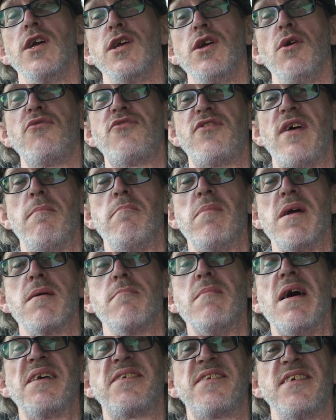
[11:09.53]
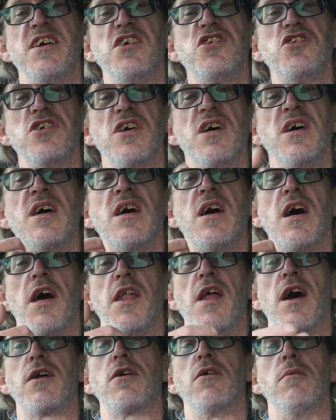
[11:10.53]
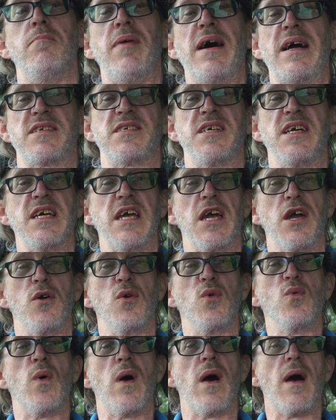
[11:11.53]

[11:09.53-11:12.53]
you send me a message and I come back to you.